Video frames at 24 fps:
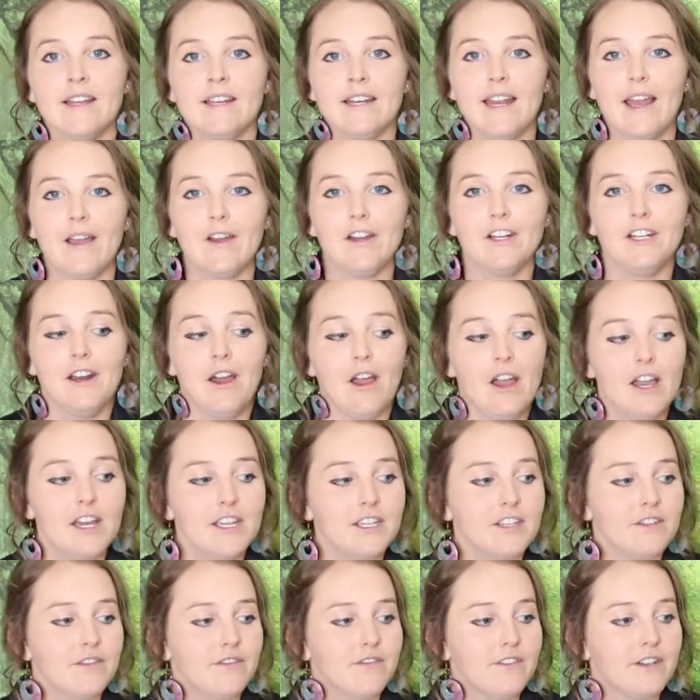Now at
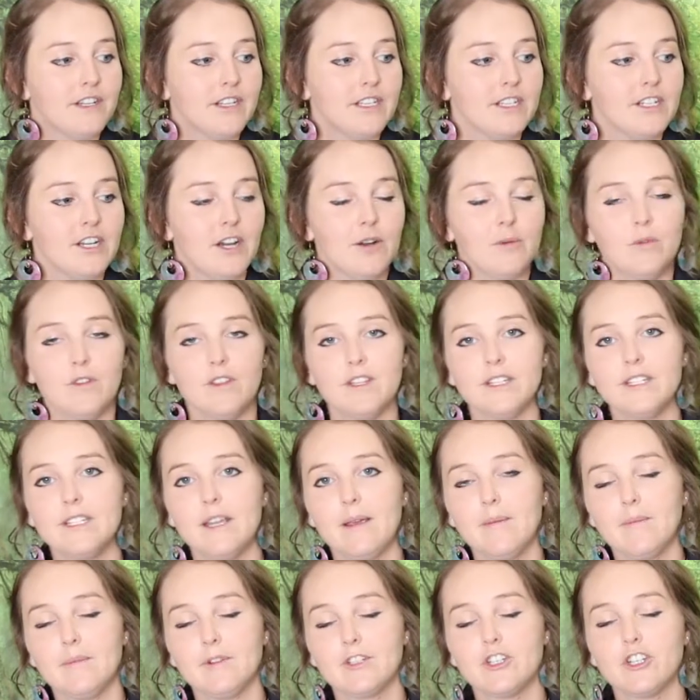night, you really don't want the
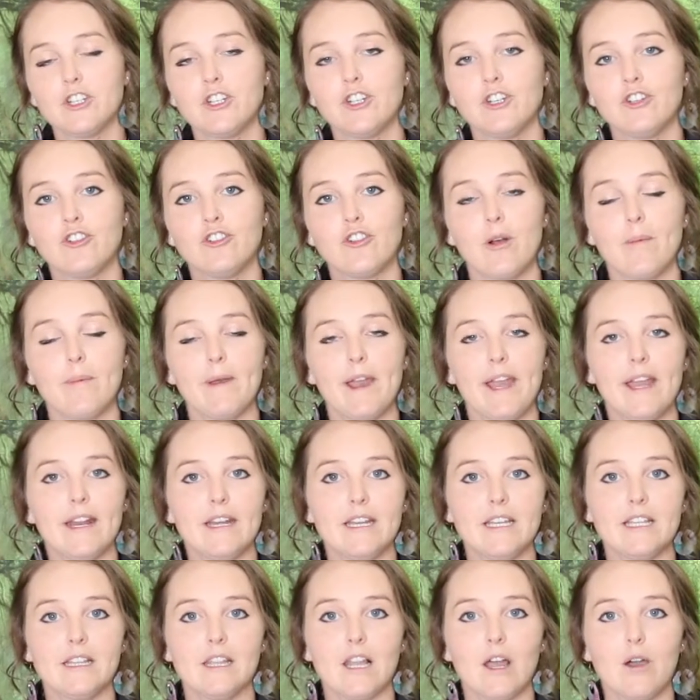temperature to drop
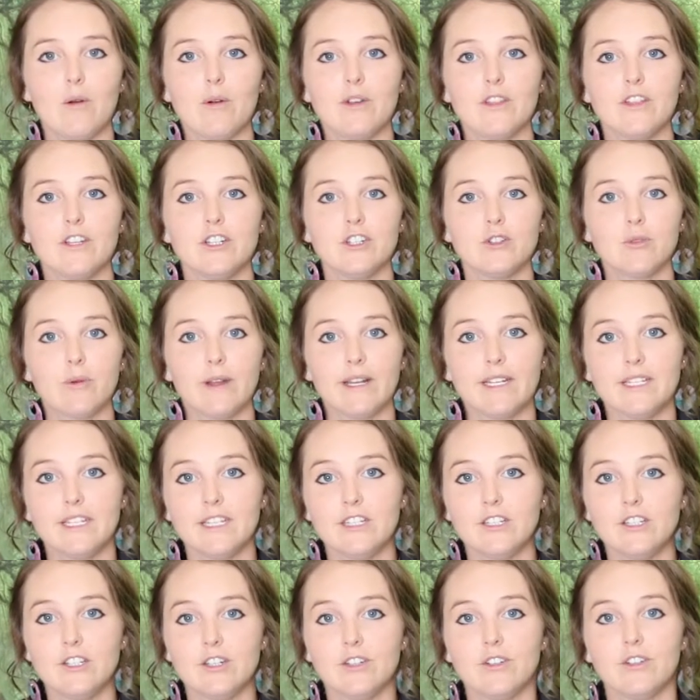any lower than
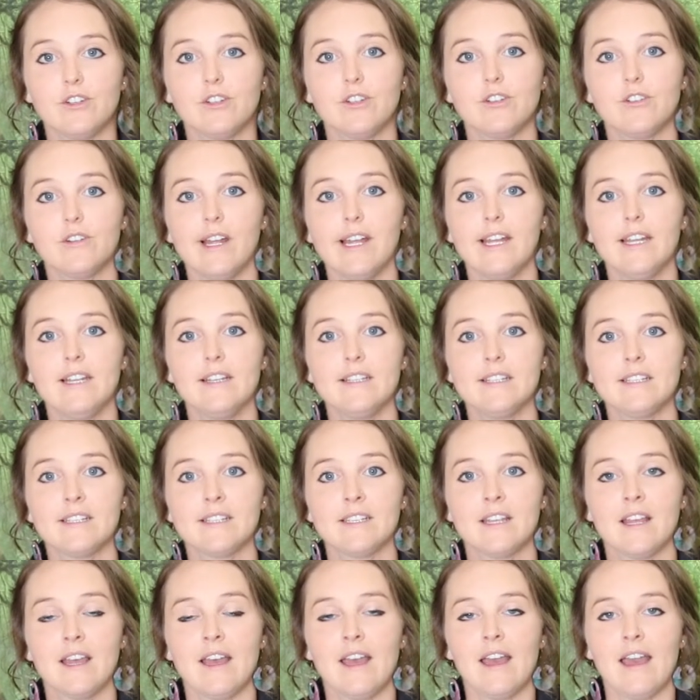22
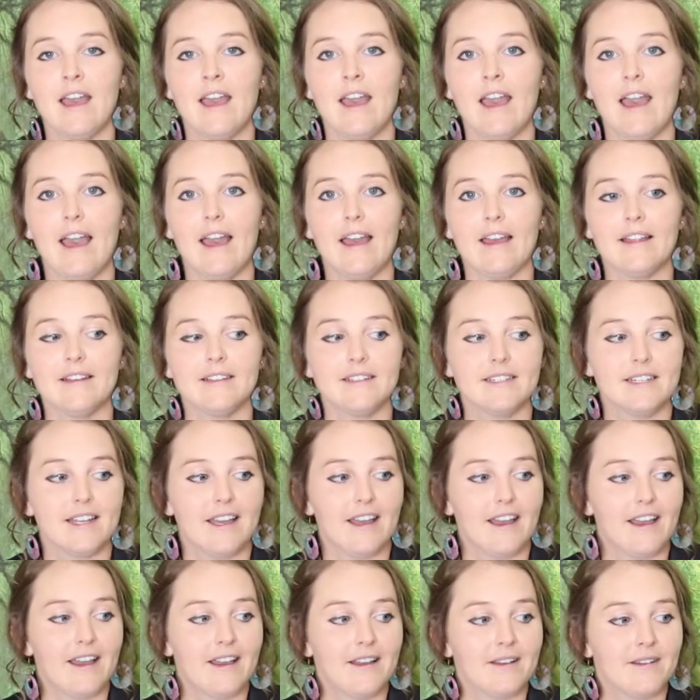degrees. And
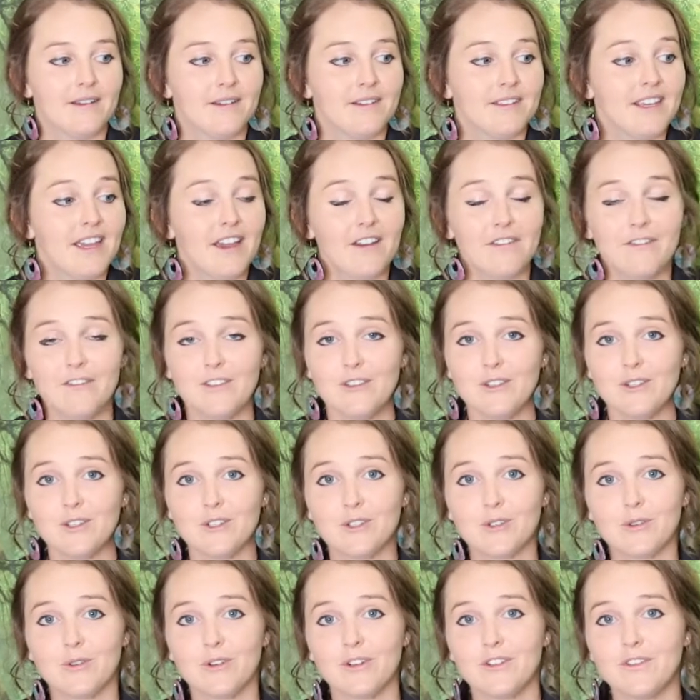yeah, if you
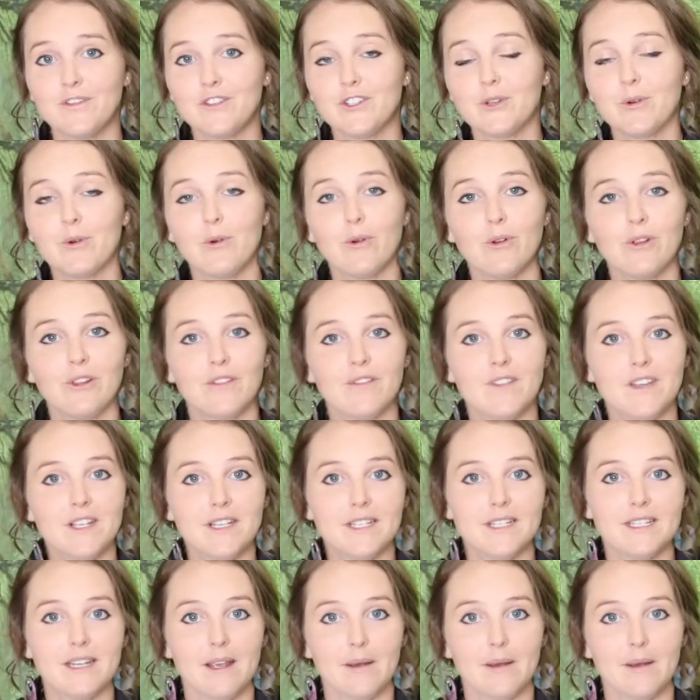sort of do all of these